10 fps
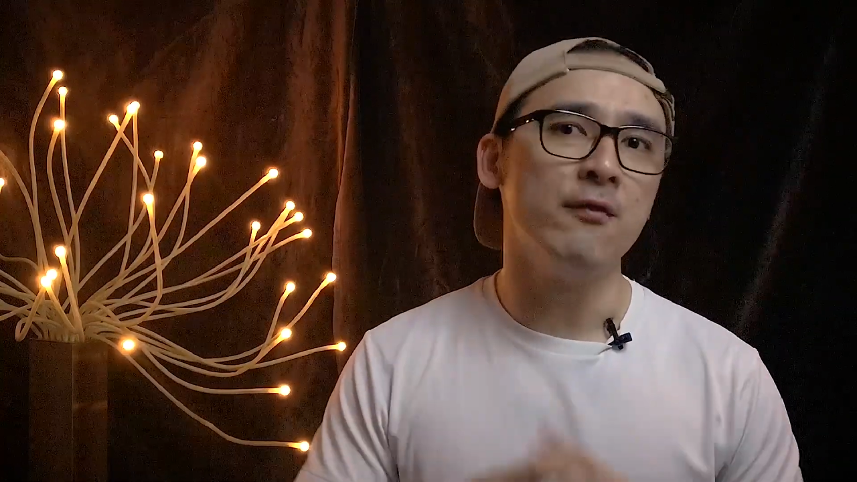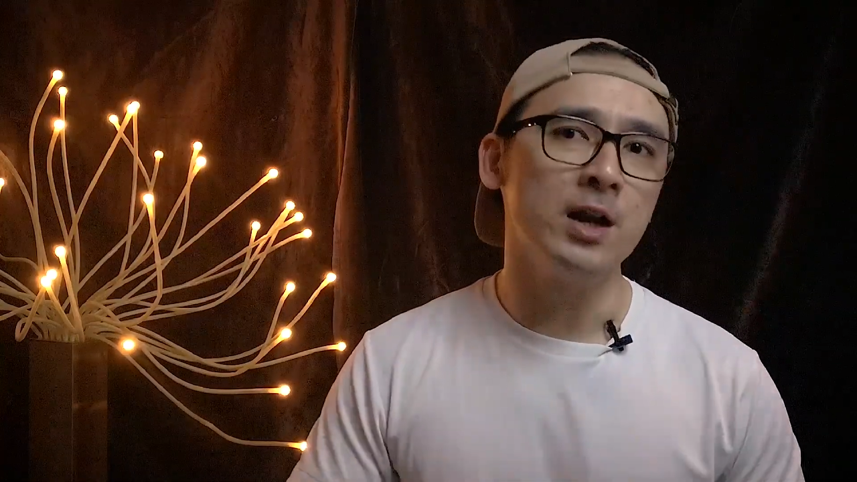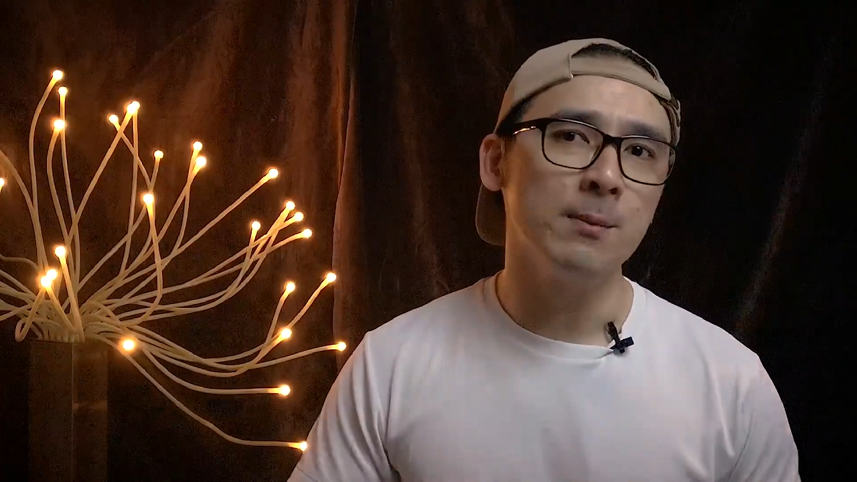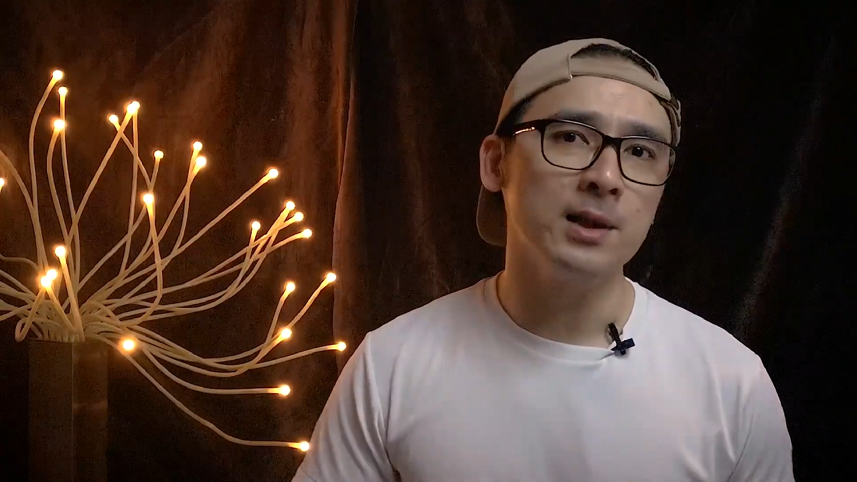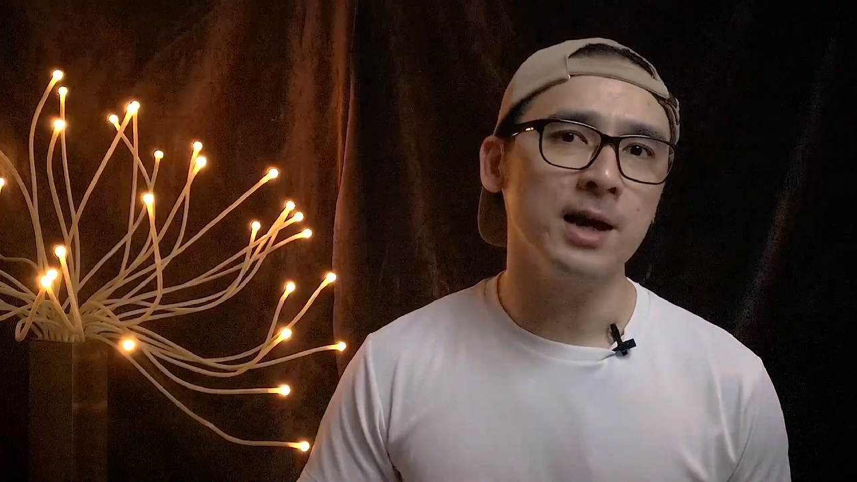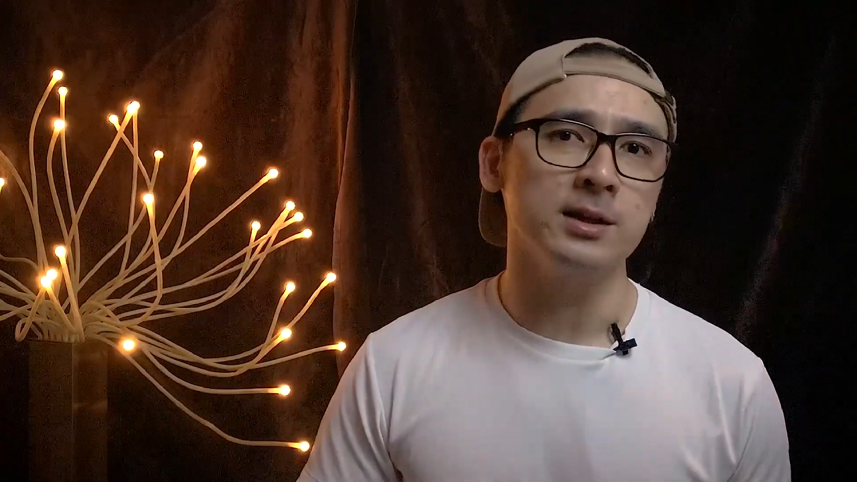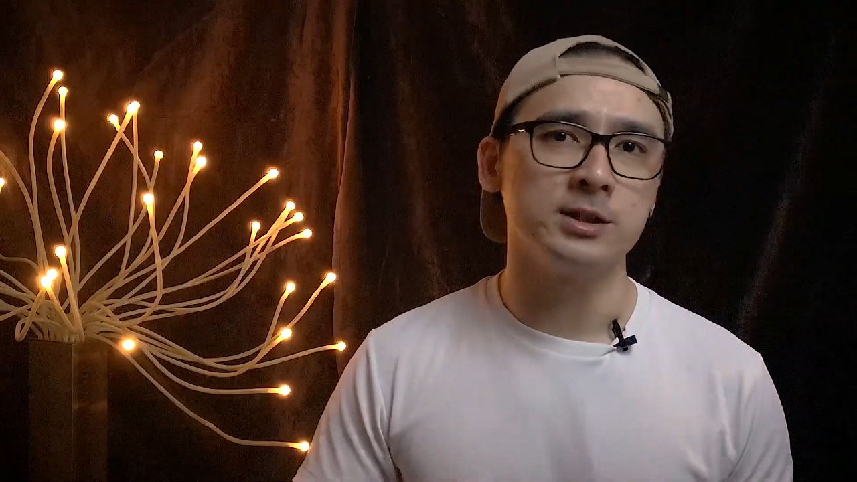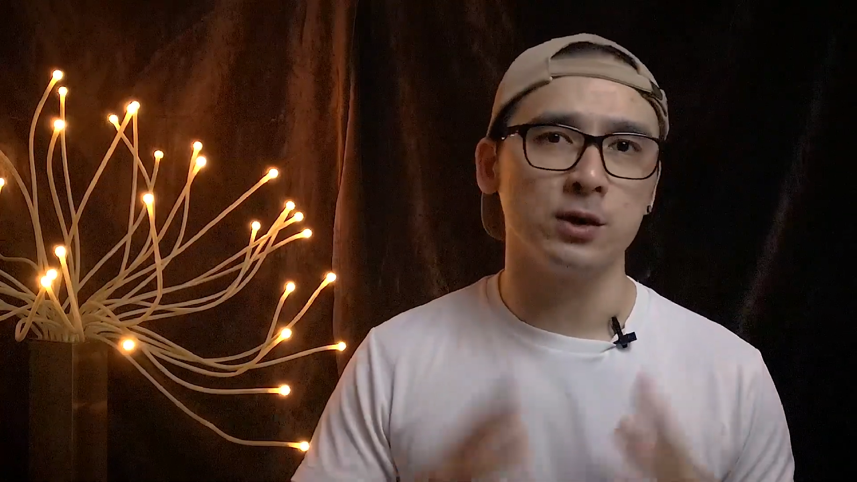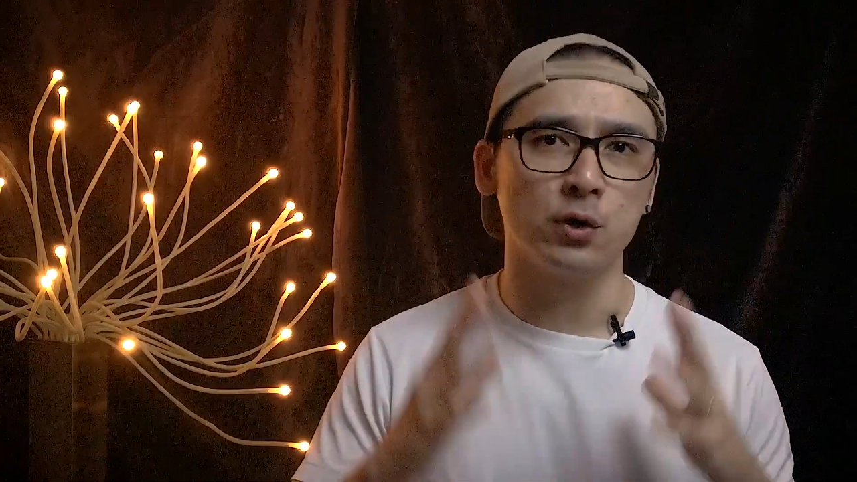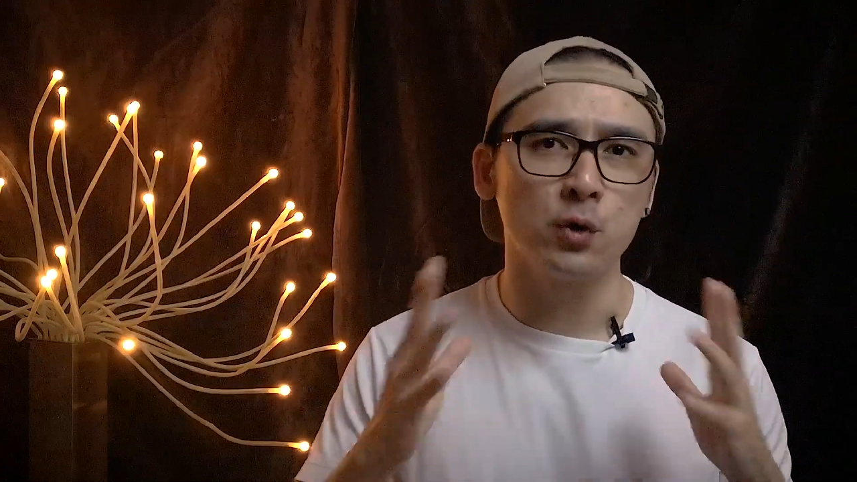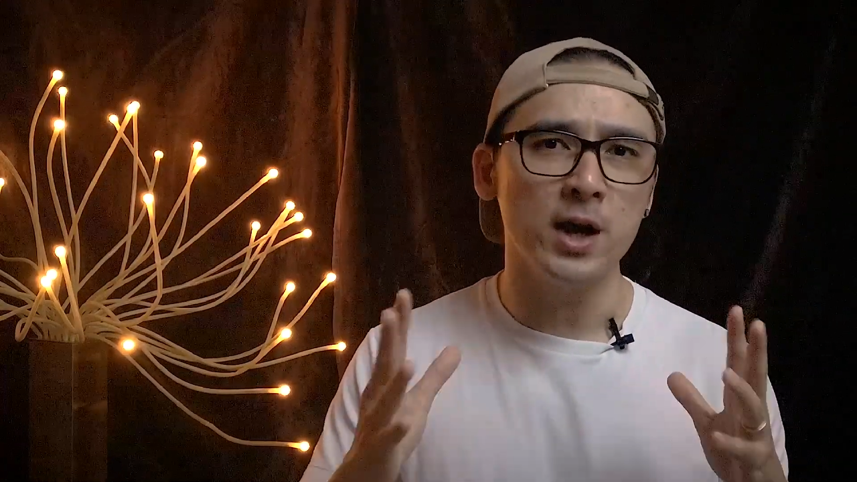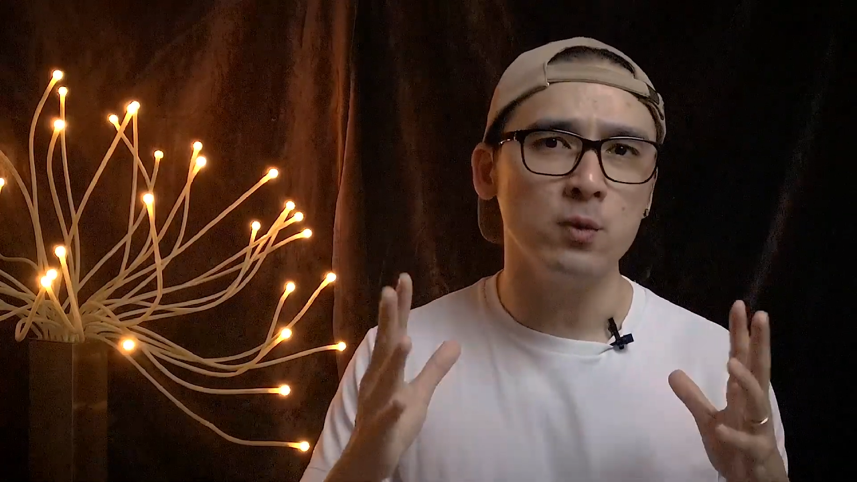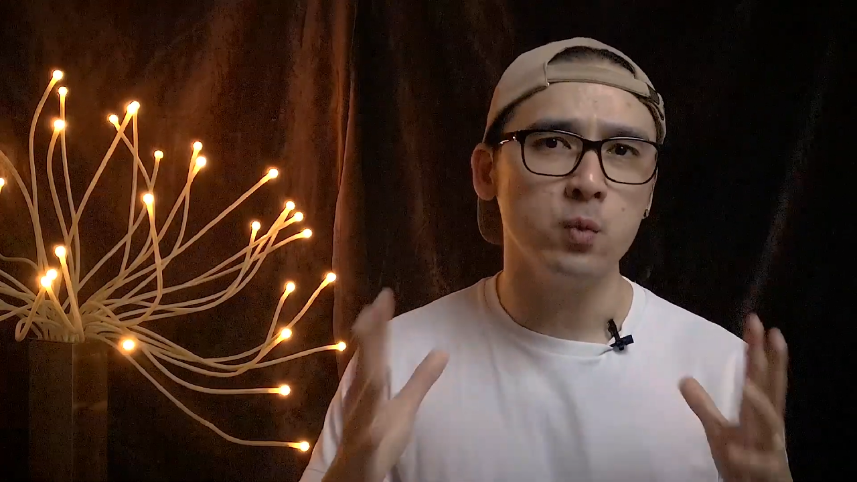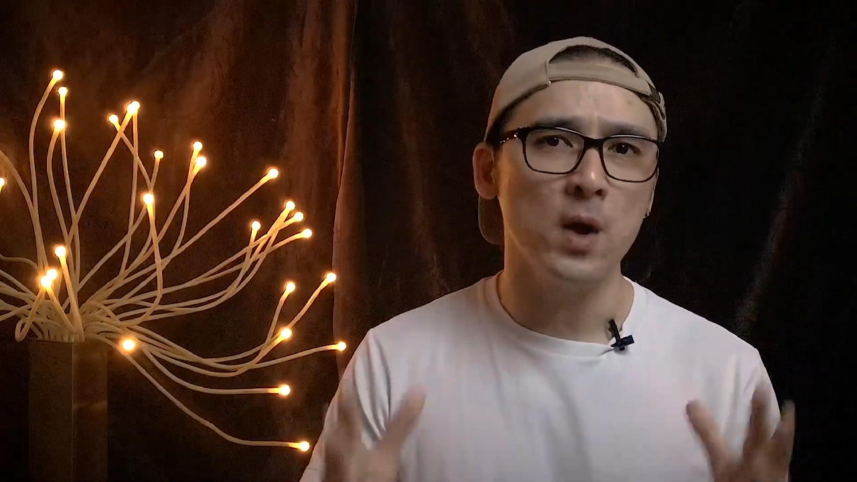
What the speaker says: available light is a great